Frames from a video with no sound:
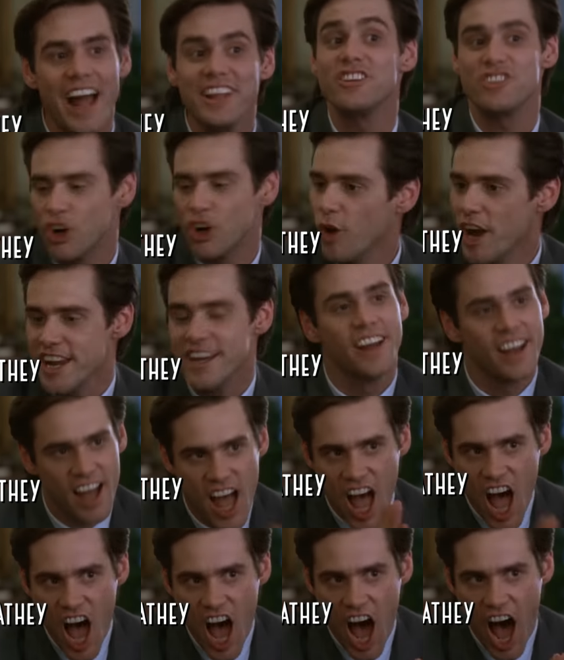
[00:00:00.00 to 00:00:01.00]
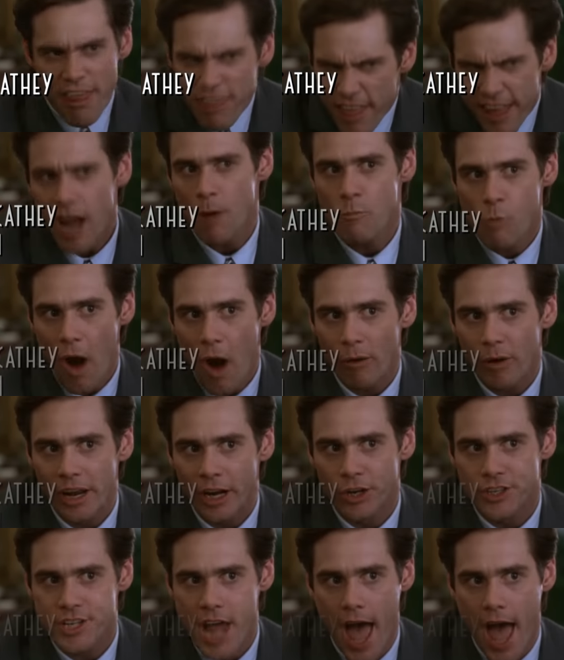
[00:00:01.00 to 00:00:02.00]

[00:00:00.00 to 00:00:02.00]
I disagree. I think I'm wearing her